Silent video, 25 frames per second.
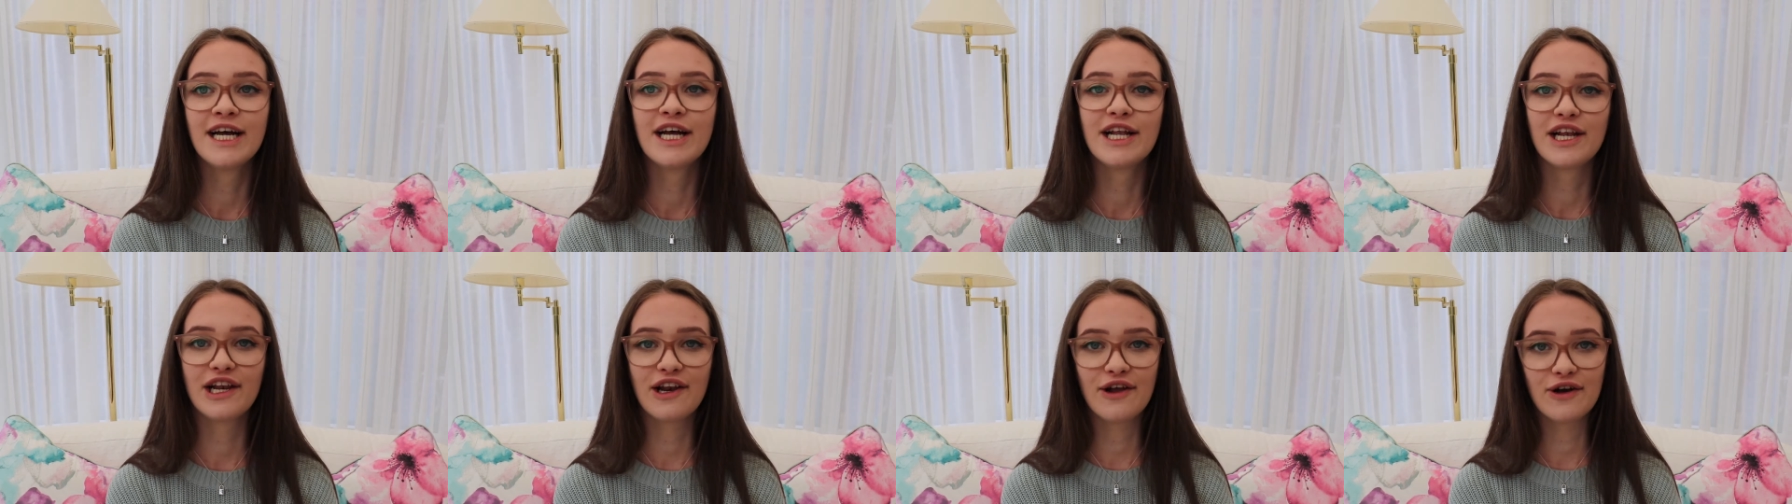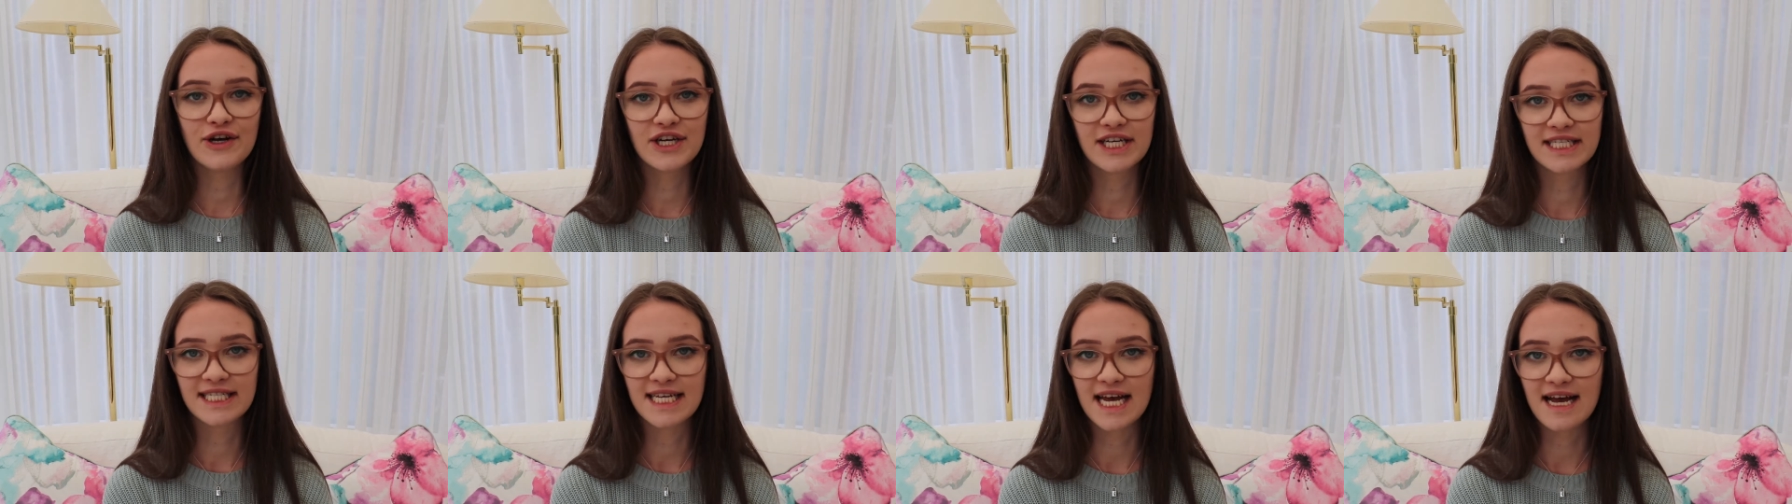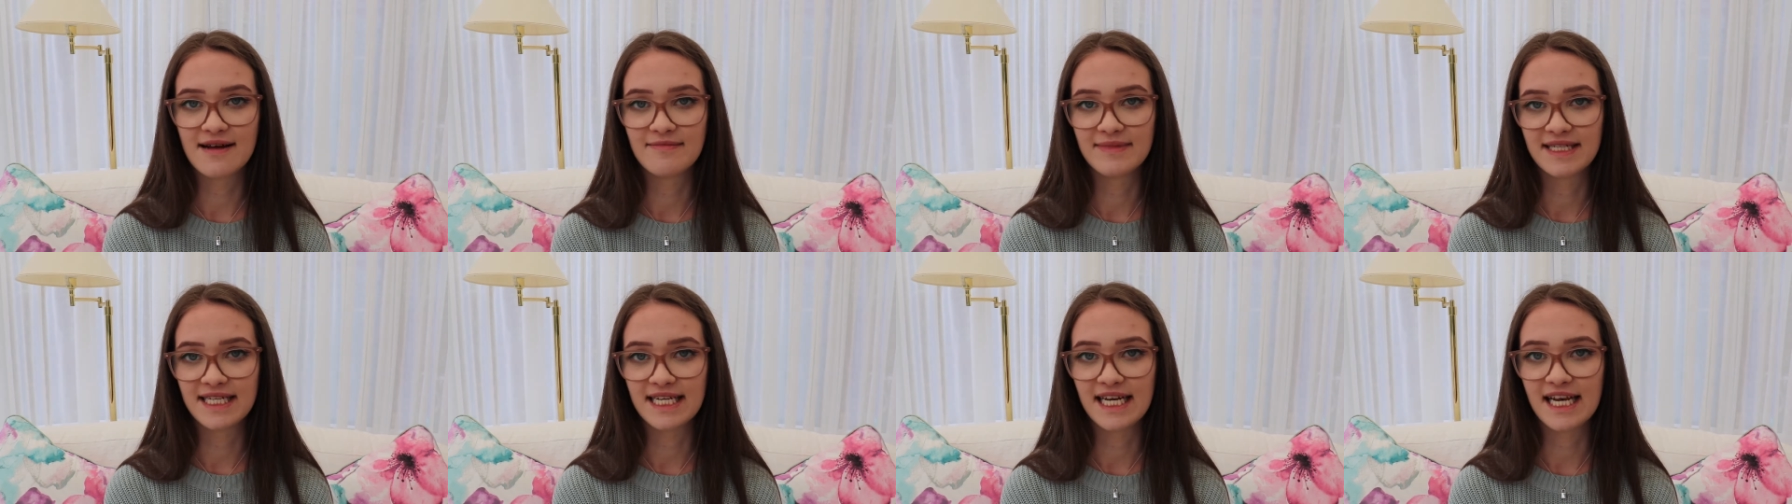Longer
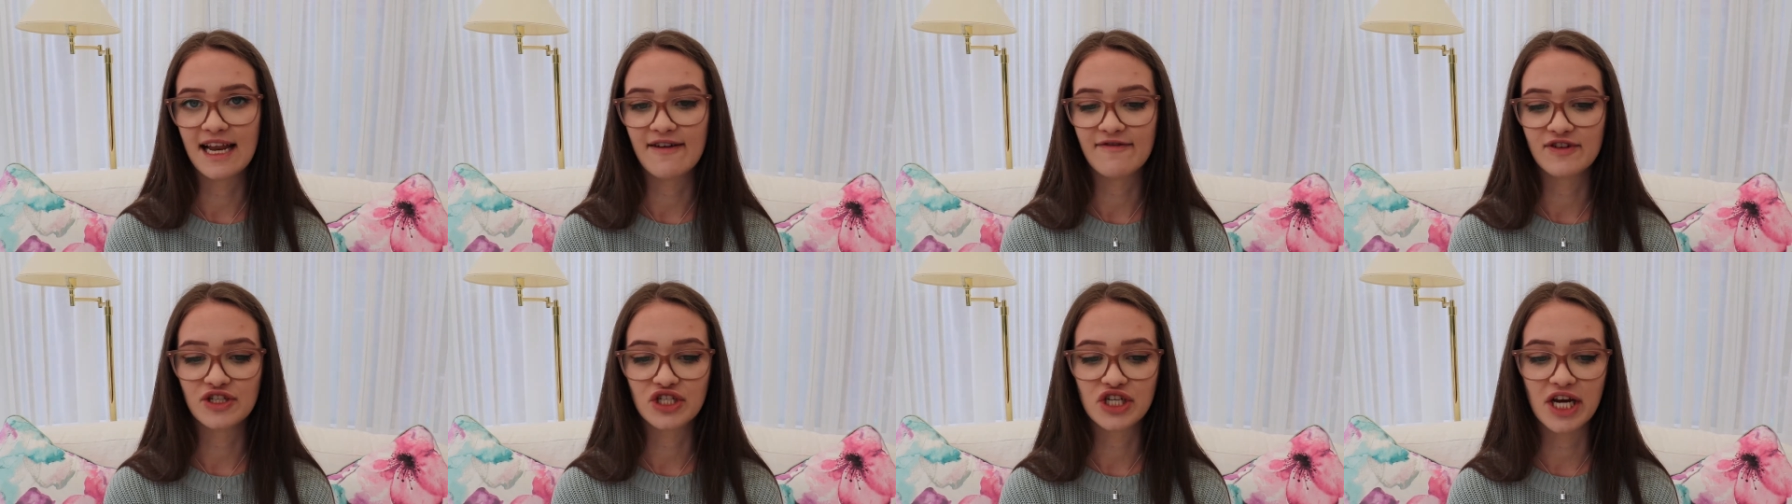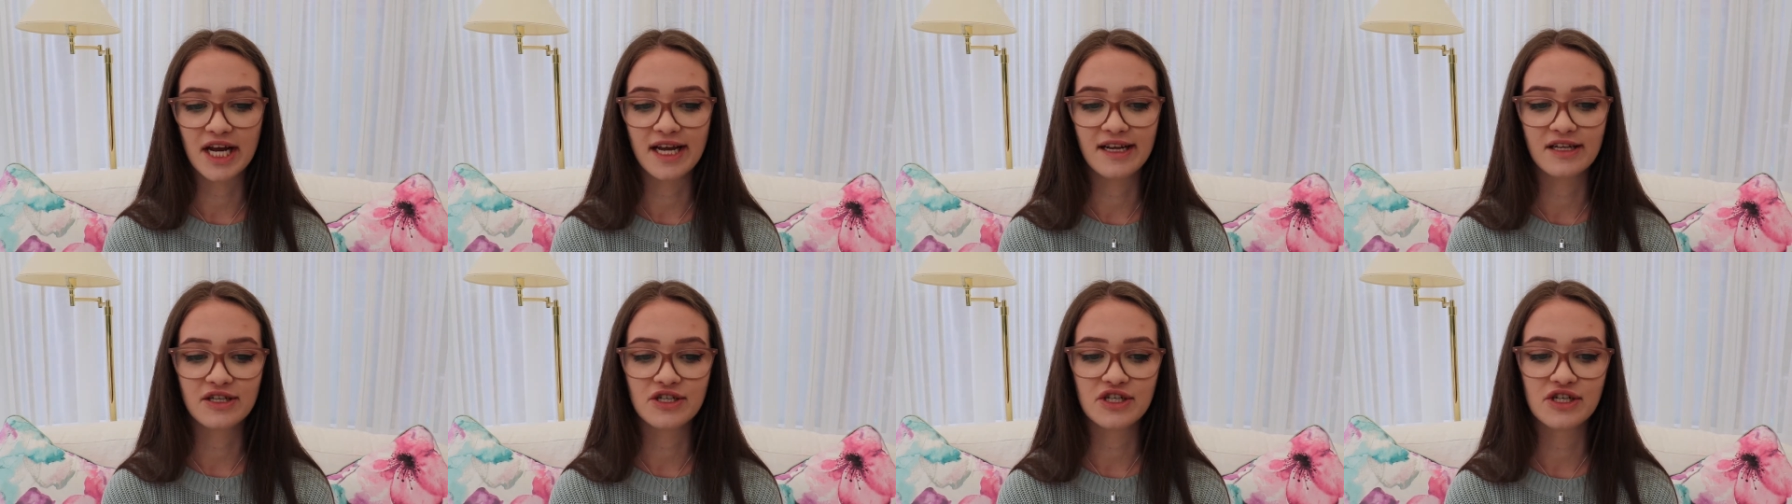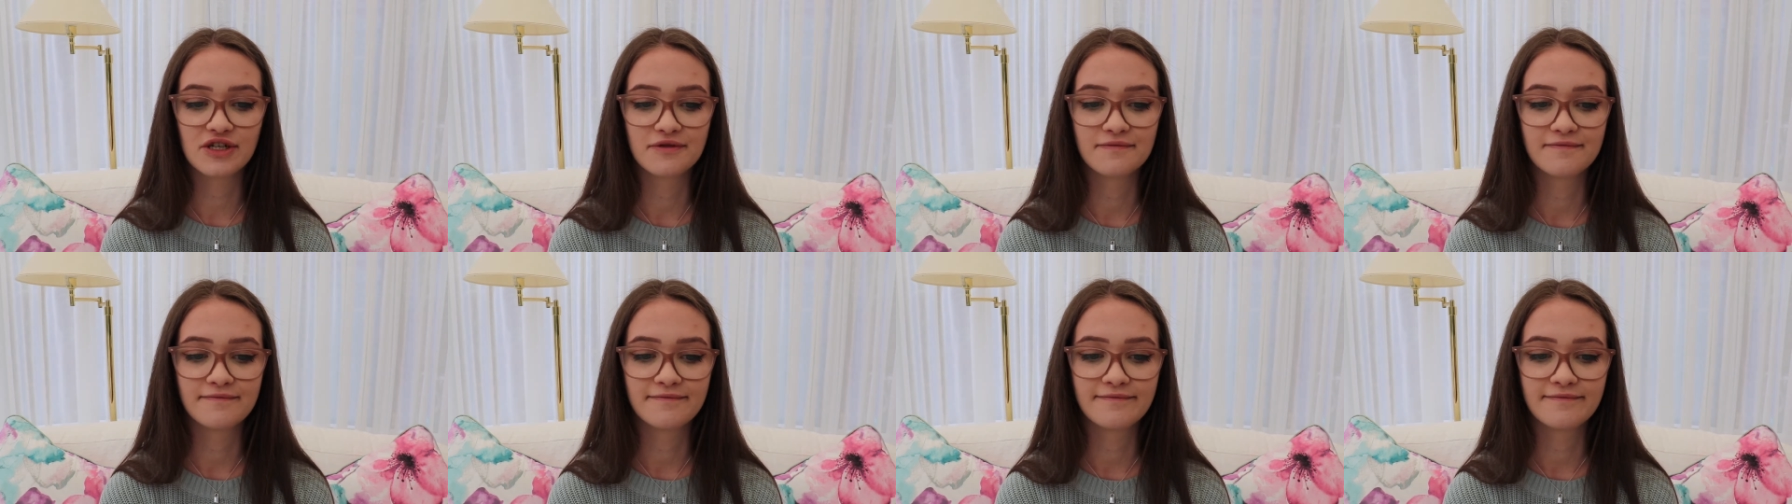term sea level change.